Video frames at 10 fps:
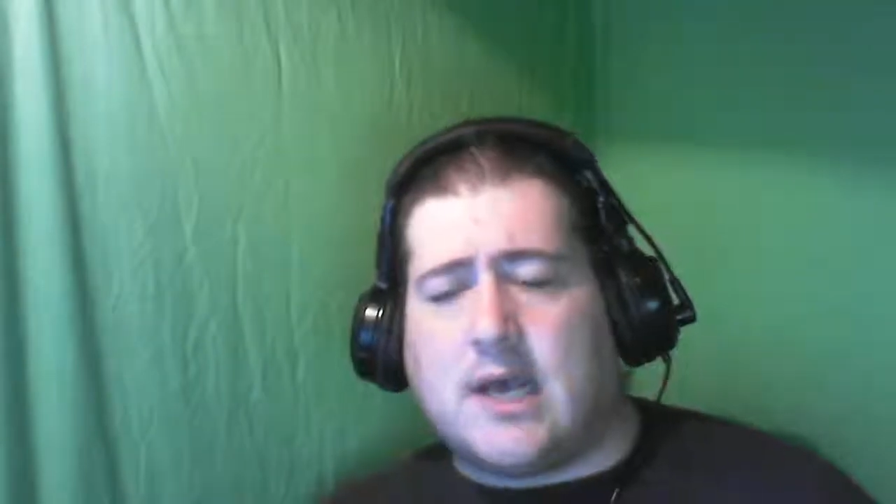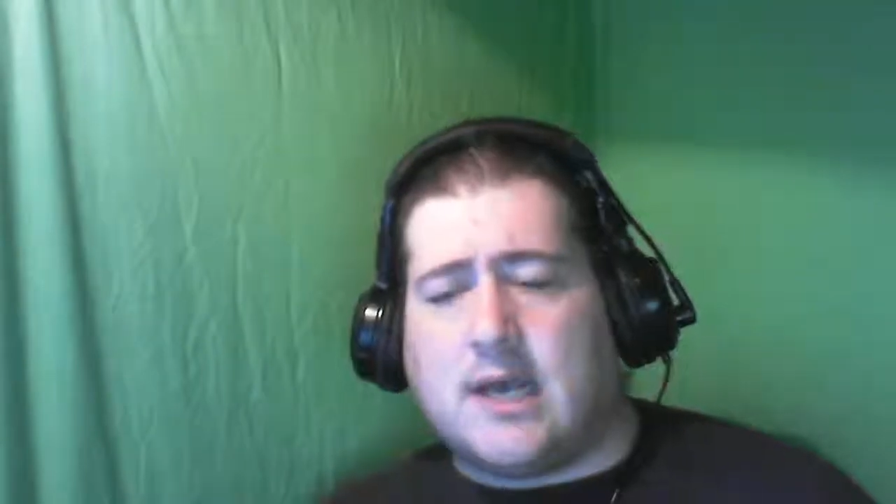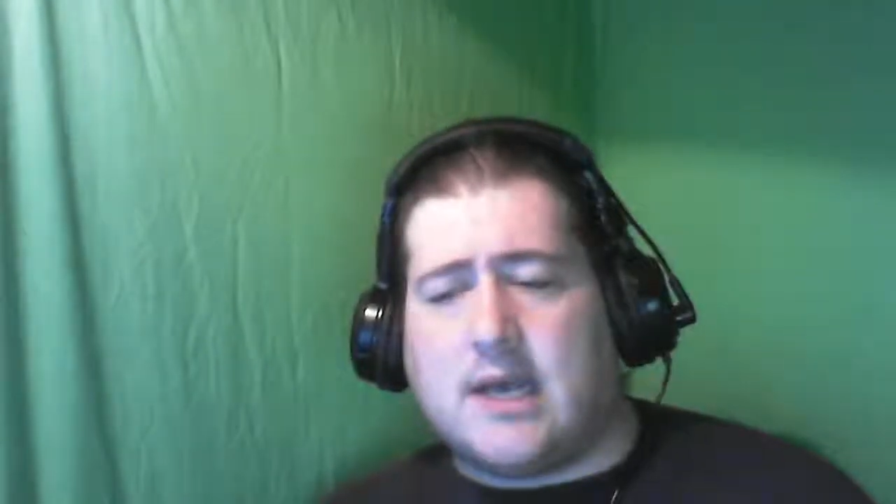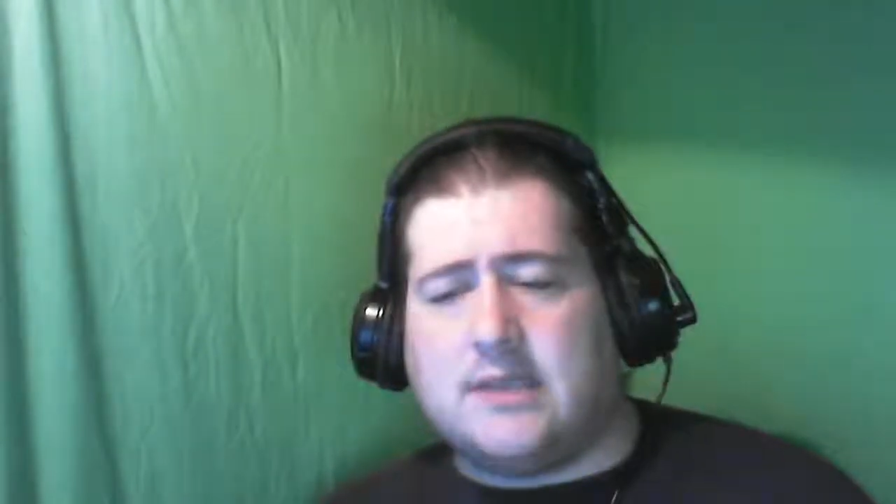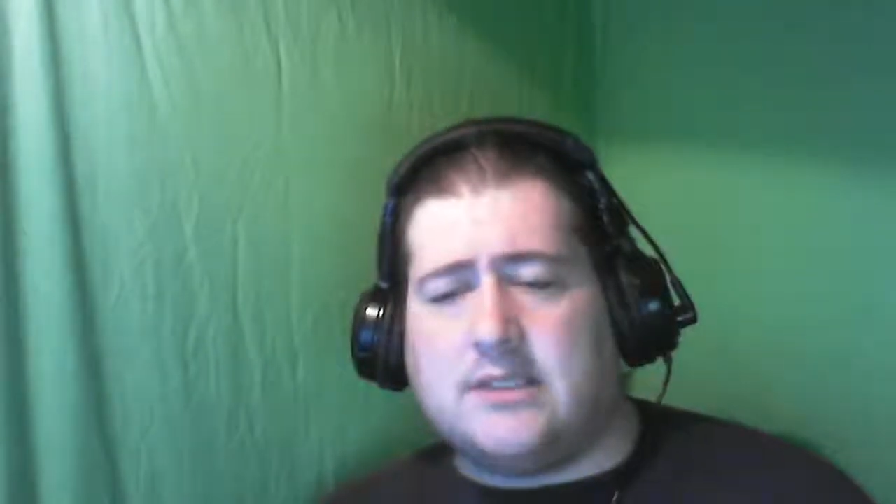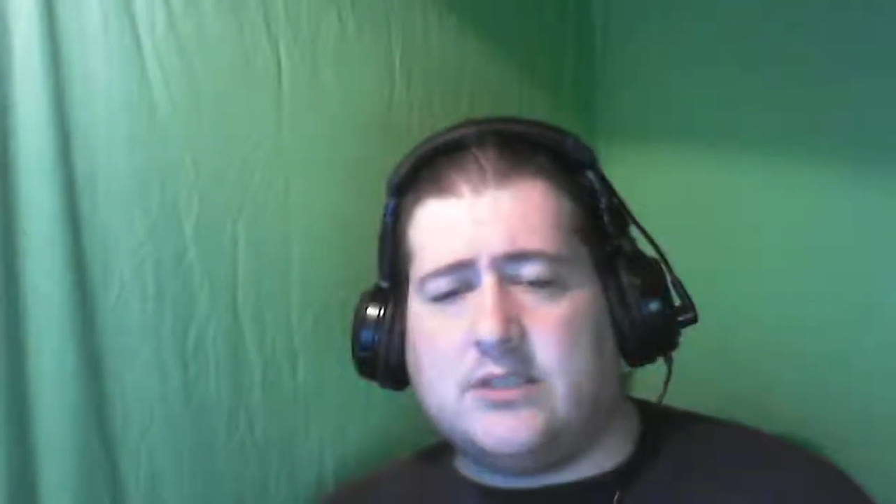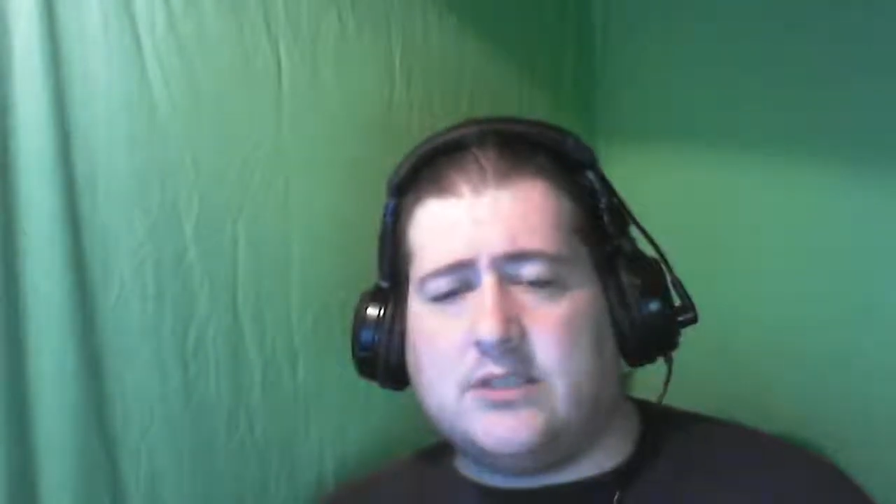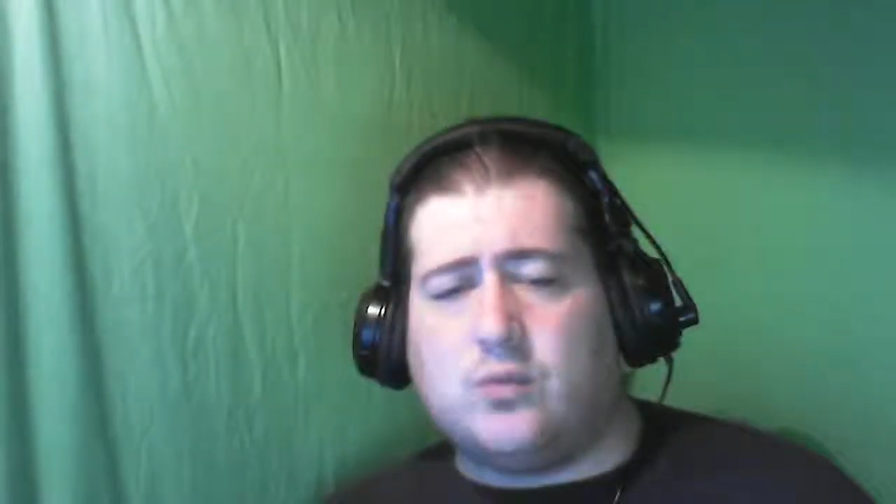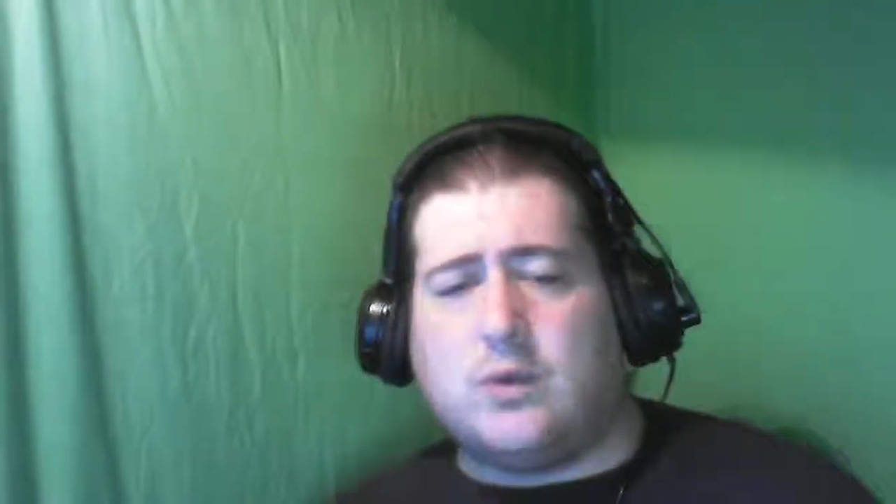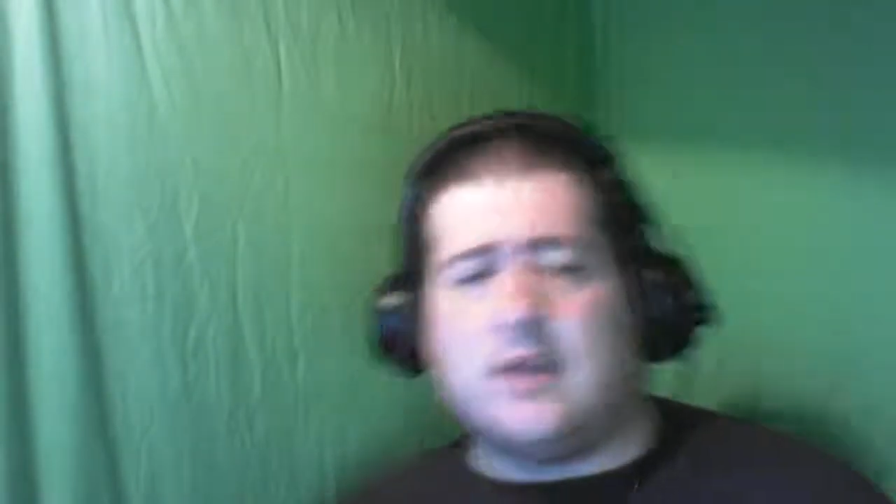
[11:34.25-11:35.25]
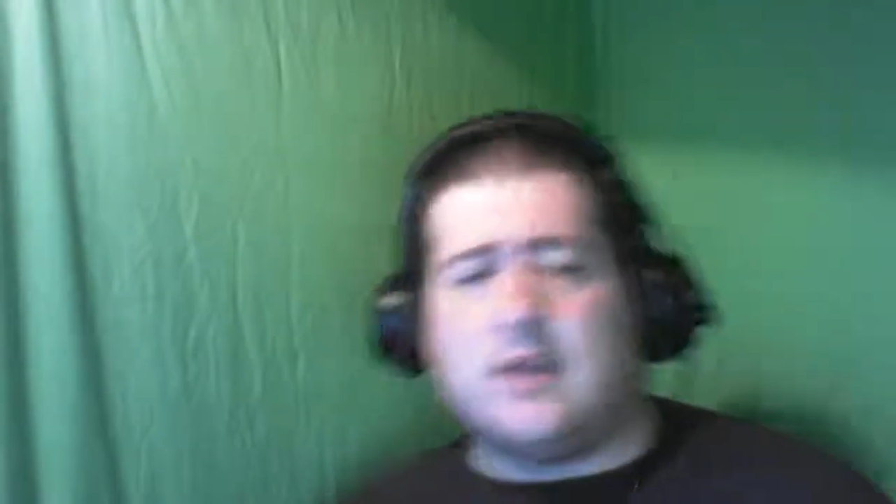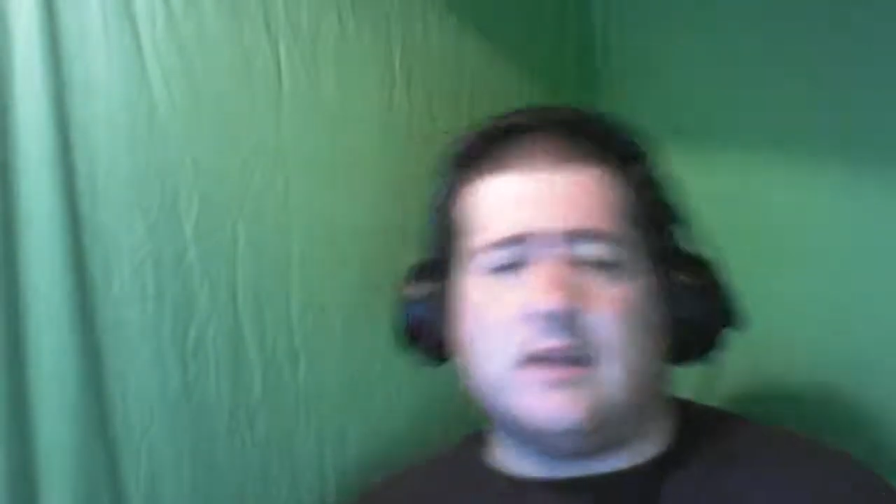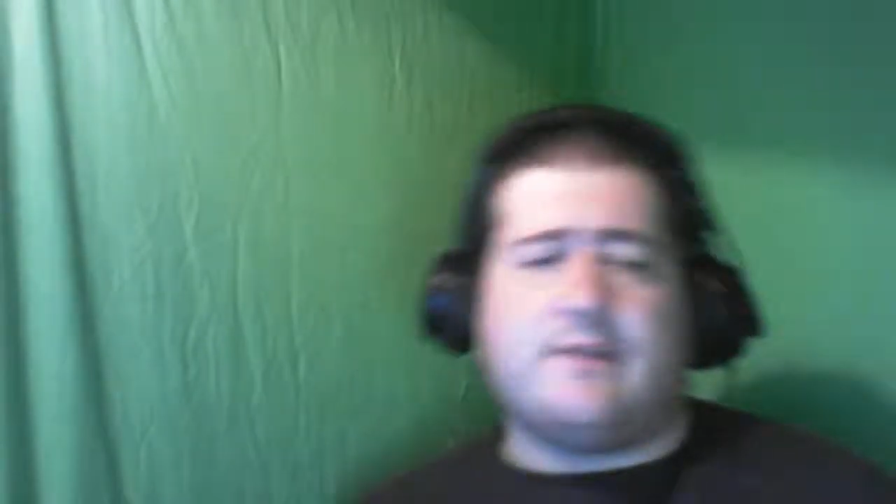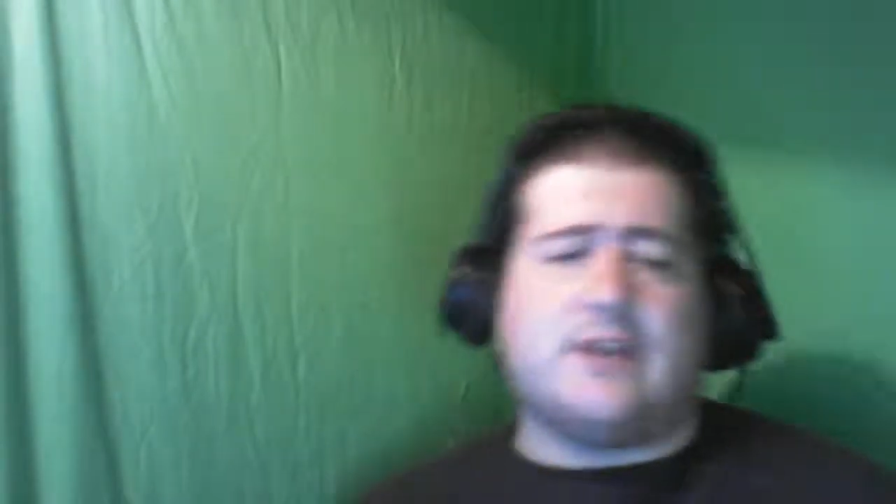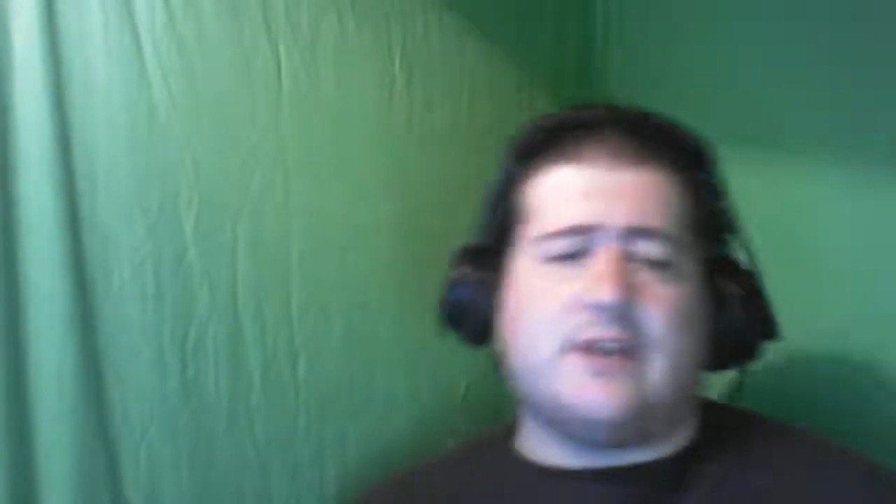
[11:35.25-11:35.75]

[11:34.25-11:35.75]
you will eventually